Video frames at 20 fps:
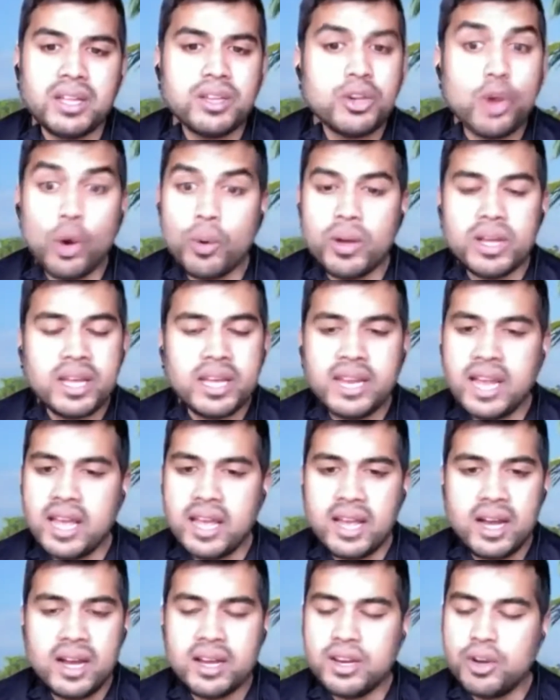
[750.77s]

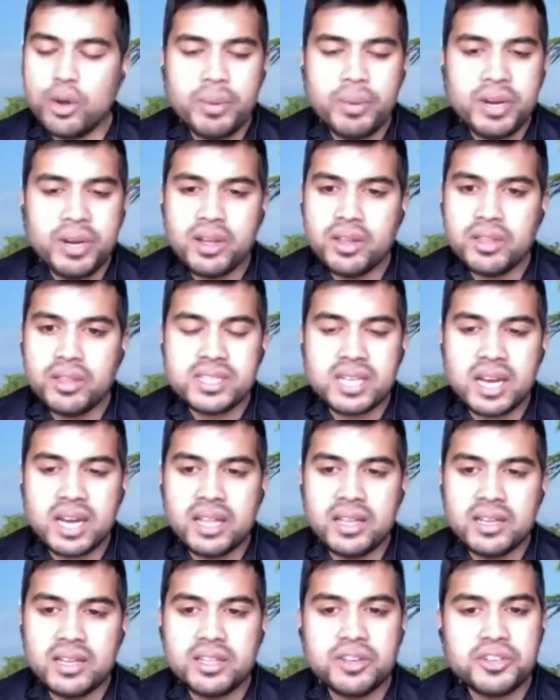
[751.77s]
Nobody on this
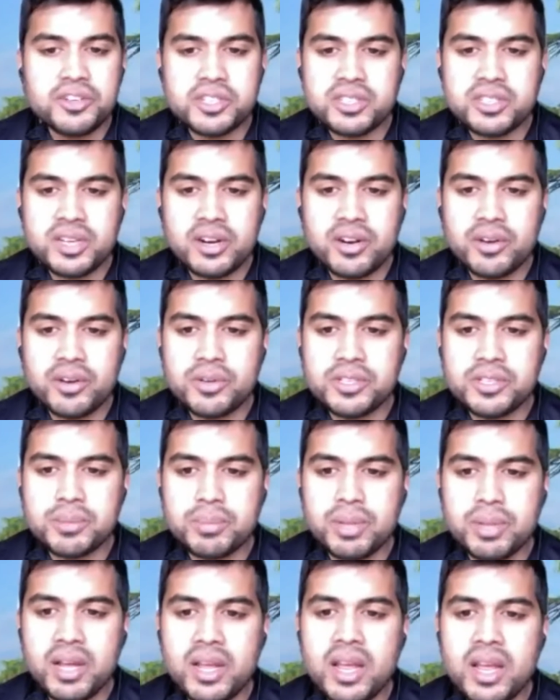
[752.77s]
island. They're just there to
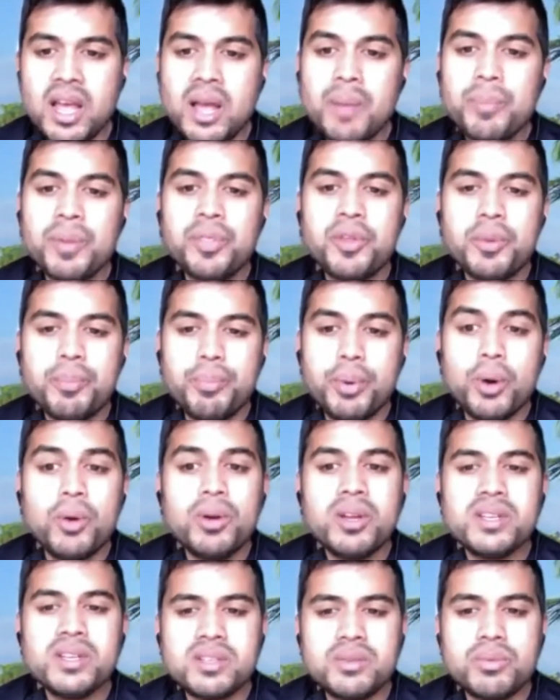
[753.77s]
resupply. But their
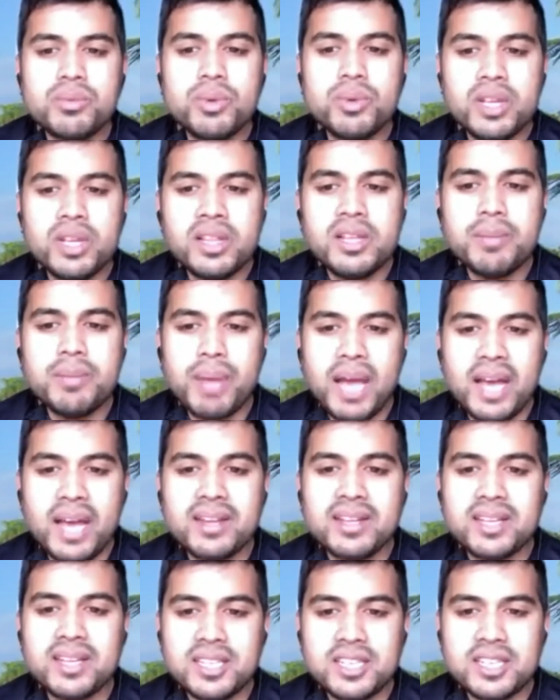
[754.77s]
boat is in really bad
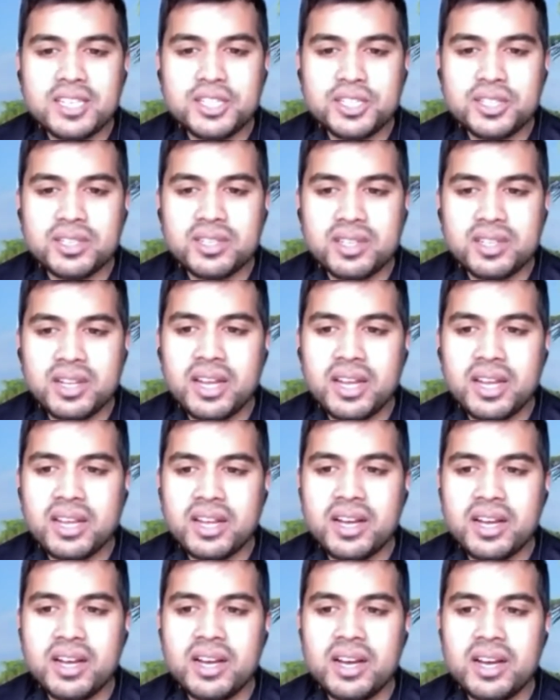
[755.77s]
condition, like
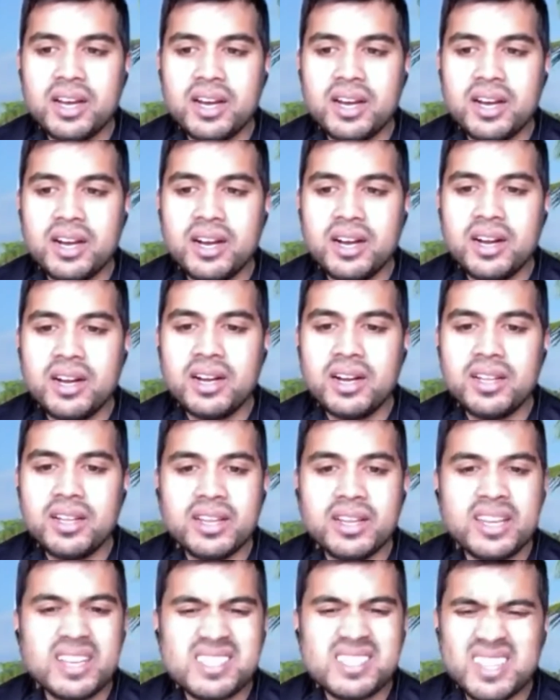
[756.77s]

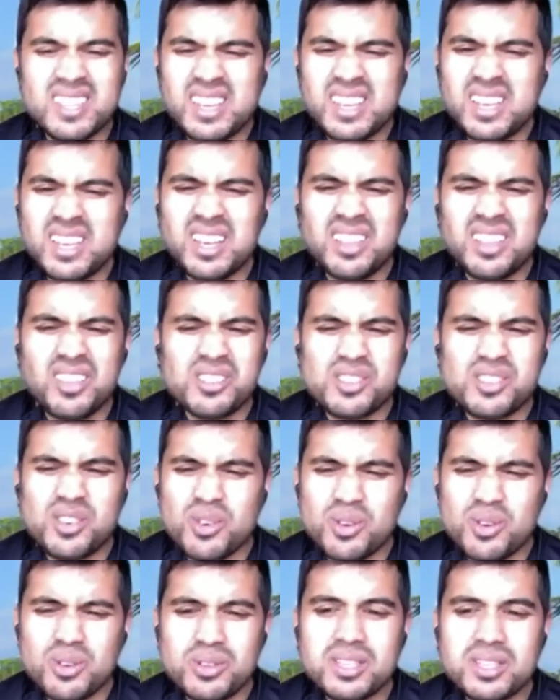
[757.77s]
it's leaking. There's
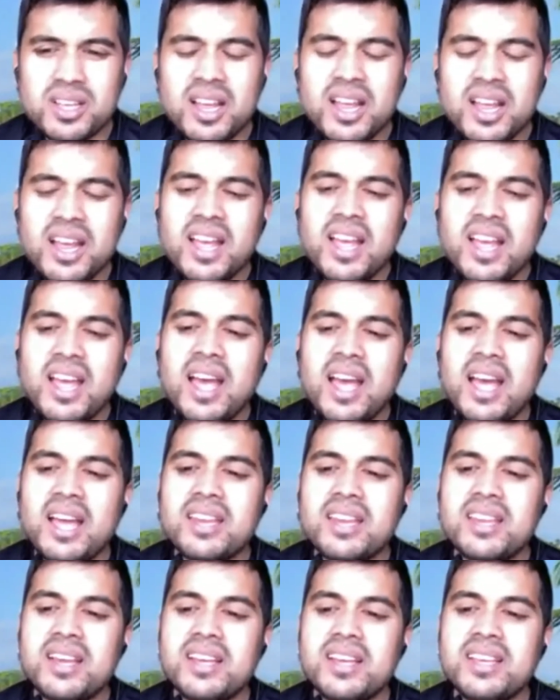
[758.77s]
holes,
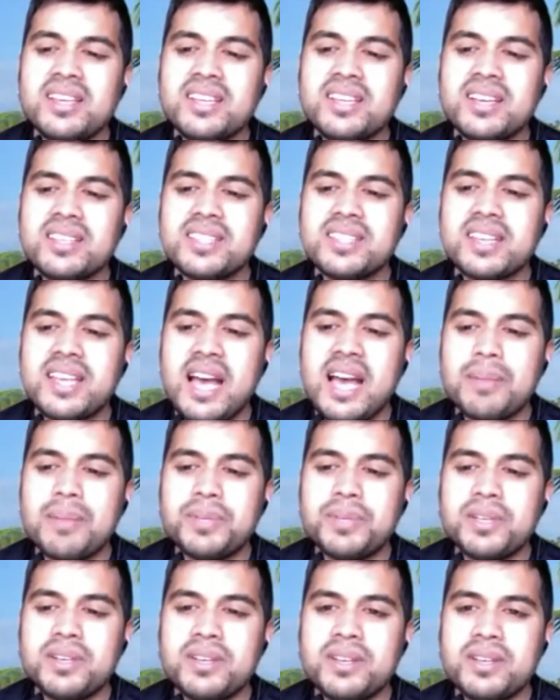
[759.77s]
and he tells the
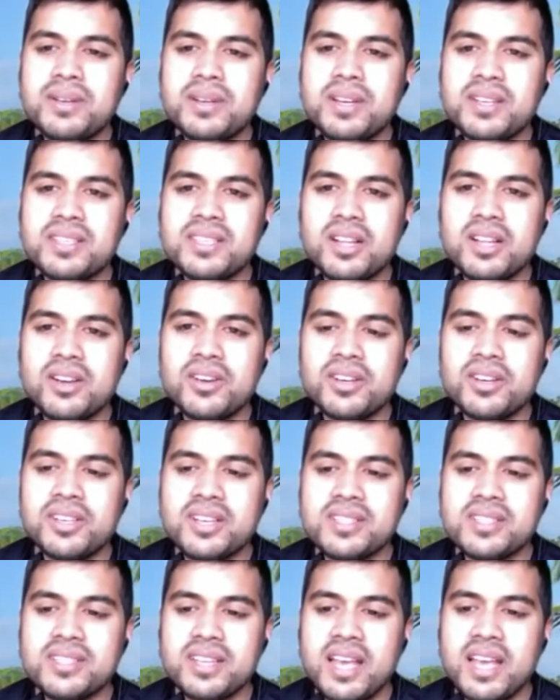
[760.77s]
captain. Selkirk
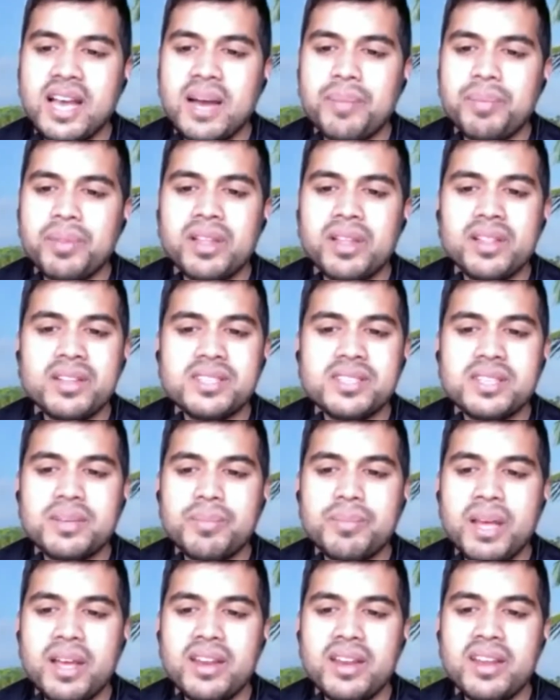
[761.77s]
tells the captain that, listen,
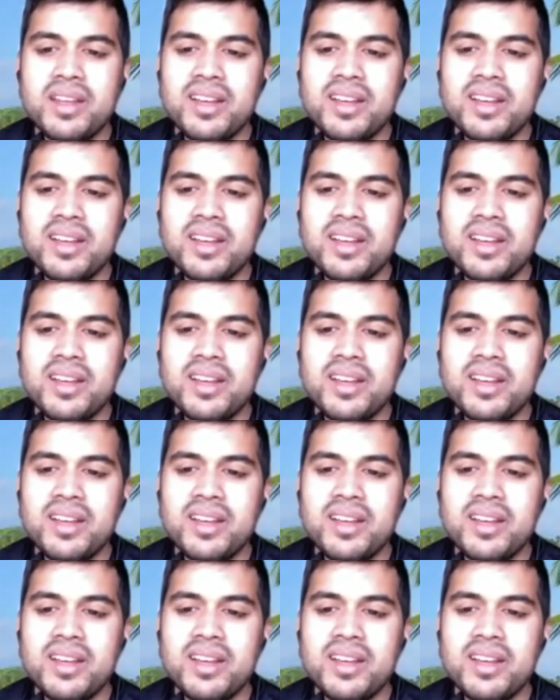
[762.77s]
man.